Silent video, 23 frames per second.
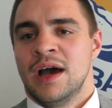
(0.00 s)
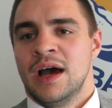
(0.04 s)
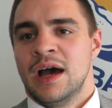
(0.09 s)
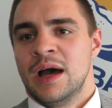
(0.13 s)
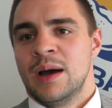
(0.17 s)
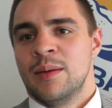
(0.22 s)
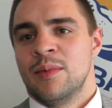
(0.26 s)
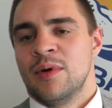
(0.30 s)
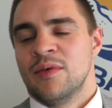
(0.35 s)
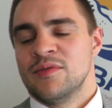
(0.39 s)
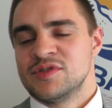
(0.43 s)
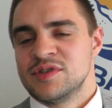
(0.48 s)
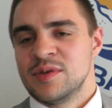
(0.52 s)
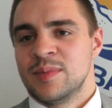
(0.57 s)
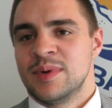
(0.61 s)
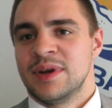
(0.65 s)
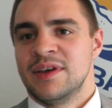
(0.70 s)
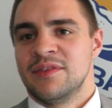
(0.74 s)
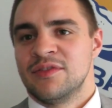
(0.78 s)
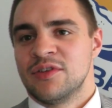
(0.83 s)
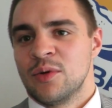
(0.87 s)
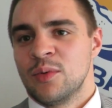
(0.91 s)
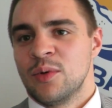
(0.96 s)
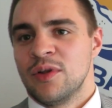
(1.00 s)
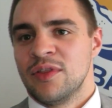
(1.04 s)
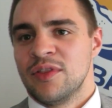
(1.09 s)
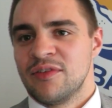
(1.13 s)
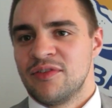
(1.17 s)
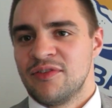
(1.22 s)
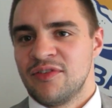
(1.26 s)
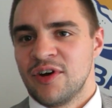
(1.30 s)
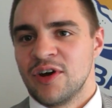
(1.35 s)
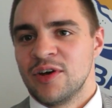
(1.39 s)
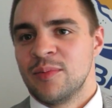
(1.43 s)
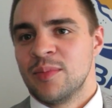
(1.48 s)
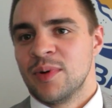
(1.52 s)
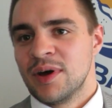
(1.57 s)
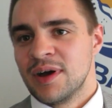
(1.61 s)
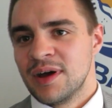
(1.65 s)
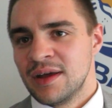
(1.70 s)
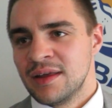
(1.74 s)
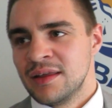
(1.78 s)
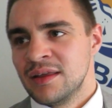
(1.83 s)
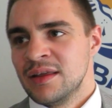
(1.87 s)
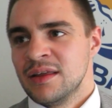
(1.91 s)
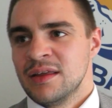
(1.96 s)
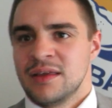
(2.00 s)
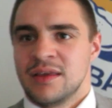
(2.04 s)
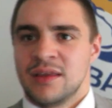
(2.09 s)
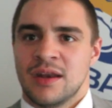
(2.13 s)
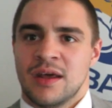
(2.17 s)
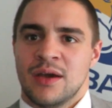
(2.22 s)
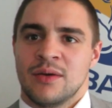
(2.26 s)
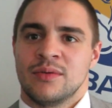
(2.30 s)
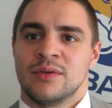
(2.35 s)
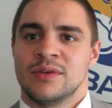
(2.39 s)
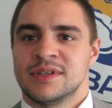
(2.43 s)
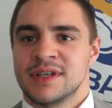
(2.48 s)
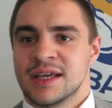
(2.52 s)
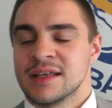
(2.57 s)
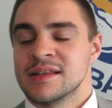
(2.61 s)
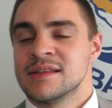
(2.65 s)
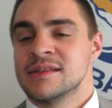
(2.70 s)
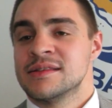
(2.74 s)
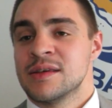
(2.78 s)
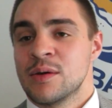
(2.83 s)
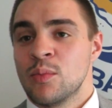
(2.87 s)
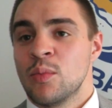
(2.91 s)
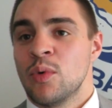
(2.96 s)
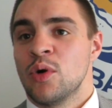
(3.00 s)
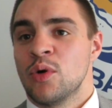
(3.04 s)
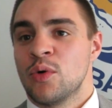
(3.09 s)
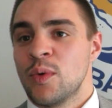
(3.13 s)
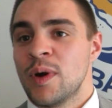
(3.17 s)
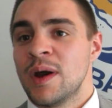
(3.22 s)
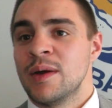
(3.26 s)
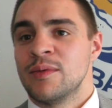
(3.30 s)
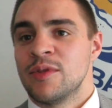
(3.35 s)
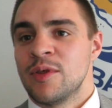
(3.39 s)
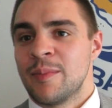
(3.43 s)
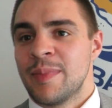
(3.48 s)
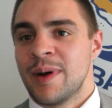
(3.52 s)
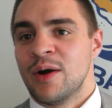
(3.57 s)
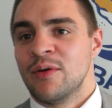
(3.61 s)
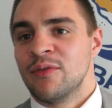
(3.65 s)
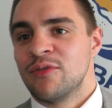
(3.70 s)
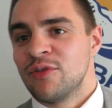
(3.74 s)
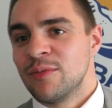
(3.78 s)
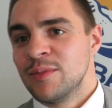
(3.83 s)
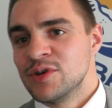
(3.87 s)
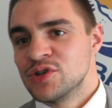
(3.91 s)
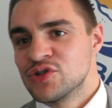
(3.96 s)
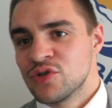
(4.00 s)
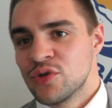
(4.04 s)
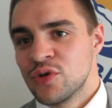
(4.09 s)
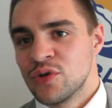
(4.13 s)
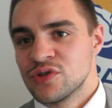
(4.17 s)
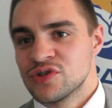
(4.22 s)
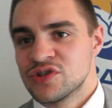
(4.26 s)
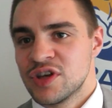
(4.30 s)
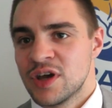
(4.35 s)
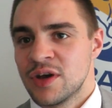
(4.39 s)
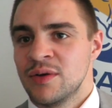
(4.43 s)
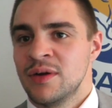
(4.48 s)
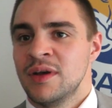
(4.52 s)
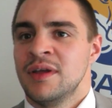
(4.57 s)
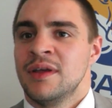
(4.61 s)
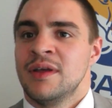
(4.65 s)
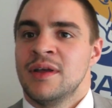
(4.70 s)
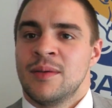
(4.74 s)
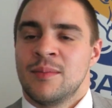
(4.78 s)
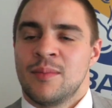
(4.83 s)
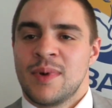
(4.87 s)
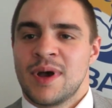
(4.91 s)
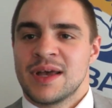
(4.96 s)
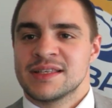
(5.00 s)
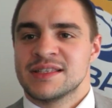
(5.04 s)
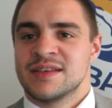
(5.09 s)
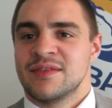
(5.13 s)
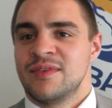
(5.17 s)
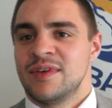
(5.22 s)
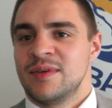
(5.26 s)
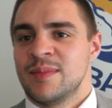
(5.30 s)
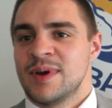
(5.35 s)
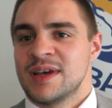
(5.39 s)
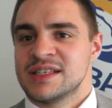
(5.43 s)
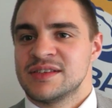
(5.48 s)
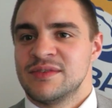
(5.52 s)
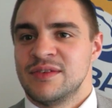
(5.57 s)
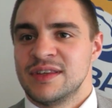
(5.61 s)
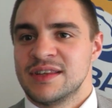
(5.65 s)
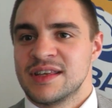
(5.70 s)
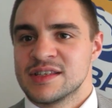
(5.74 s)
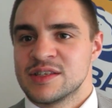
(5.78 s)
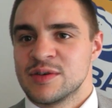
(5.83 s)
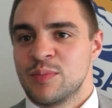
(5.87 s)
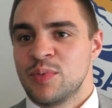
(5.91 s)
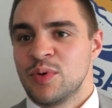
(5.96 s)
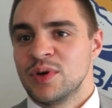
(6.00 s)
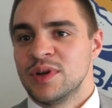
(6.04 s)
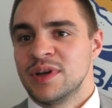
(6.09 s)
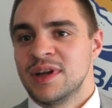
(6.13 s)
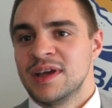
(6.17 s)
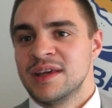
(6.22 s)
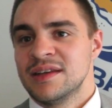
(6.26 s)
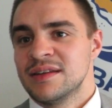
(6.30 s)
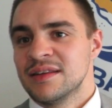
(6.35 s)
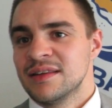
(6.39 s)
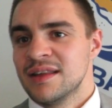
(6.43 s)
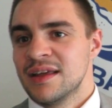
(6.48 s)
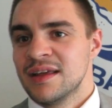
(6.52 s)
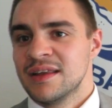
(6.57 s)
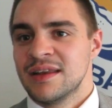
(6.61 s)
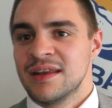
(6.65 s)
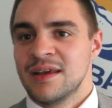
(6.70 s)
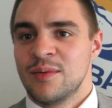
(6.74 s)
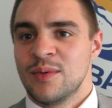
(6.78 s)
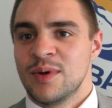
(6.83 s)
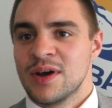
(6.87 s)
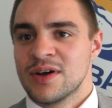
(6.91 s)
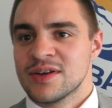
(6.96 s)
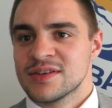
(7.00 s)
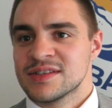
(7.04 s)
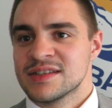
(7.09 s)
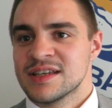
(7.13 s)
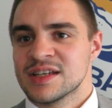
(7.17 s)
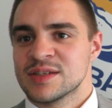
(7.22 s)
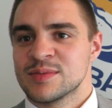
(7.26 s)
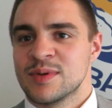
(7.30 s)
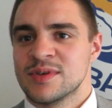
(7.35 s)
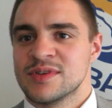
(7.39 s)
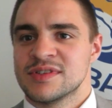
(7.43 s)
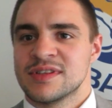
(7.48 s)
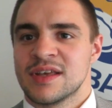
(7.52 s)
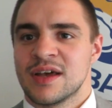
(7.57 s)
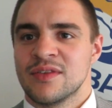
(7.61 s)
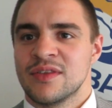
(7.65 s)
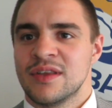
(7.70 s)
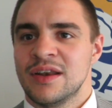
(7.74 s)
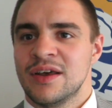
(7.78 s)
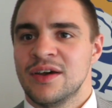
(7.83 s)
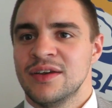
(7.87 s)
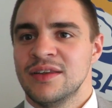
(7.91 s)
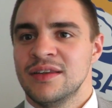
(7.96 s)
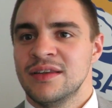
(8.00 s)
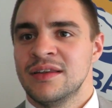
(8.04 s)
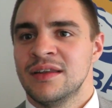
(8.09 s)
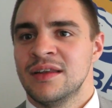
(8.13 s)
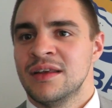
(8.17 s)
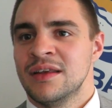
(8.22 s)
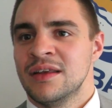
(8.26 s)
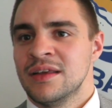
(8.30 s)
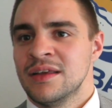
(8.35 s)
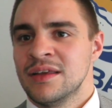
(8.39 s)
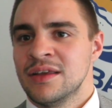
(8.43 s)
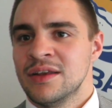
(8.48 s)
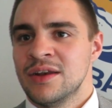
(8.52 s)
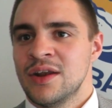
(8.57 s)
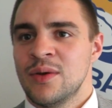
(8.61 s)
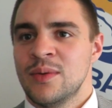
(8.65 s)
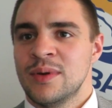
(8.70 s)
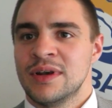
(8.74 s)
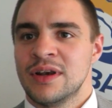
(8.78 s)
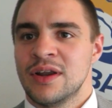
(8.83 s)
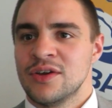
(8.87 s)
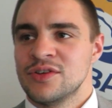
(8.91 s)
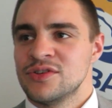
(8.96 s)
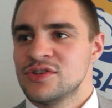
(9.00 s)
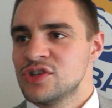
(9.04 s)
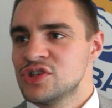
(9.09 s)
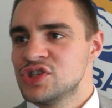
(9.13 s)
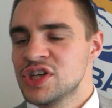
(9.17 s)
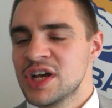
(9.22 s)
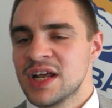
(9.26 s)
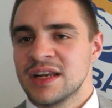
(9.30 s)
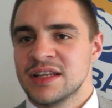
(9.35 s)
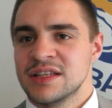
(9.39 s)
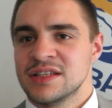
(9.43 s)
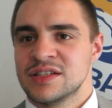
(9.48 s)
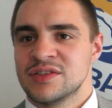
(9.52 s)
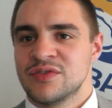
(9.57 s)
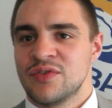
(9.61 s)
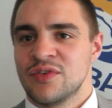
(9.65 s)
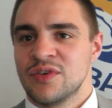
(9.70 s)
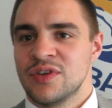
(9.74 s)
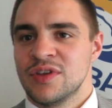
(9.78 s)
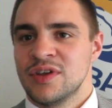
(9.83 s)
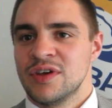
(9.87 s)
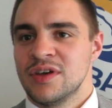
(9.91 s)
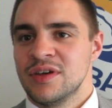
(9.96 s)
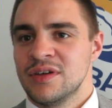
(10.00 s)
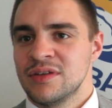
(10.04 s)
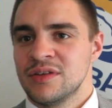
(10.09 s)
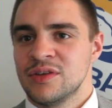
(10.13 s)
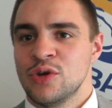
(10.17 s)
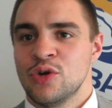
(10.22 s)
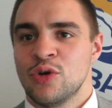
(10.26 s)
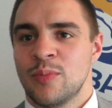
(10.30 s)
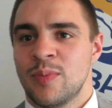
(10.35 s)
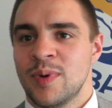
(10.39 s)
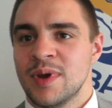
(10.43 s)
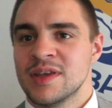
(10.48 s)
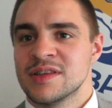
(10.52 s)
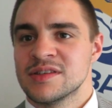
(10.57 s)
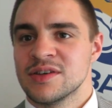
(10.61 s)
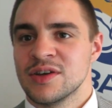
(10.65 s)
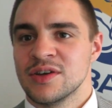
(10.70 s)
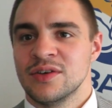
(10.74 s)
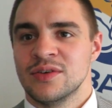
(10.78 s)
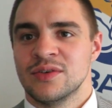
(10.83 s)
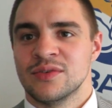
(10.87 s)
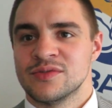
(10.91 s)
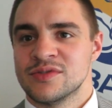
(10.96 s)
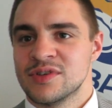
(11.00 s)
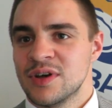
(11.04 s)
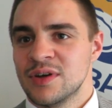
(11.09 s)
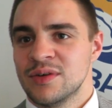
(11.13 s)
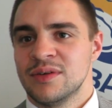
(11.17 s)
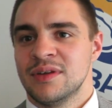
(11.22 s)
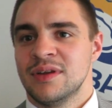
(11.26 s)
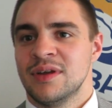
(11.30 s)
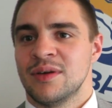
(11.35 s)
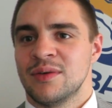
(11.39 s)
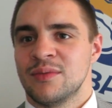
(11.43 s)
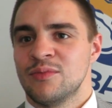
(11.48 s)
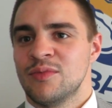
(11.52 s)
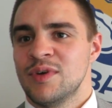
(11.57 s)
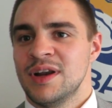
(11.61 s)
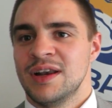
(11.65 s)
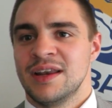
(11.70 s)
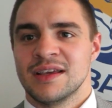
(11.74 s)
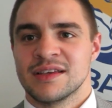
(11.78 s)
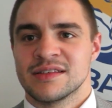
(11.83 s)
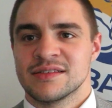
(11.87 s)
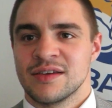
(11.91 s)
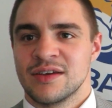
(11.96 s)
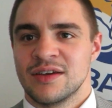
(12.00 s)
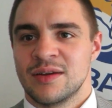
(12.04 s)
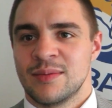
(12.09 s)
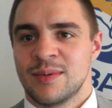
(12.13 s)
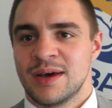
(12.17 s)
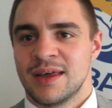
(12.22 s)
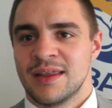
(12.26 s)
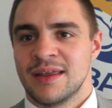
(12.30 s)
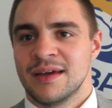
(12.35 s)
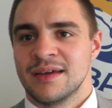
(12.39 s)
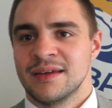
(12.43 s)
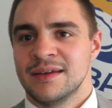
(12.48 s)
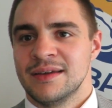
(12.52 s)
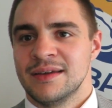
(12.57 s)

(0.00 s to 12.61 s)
Obviously believed I won the fight, but you know, didn't walk away with a belt from a draw, so massively disappointed. And then here we are 6 months down the line, you know, in line to challenge for the European title, so you know, really excited about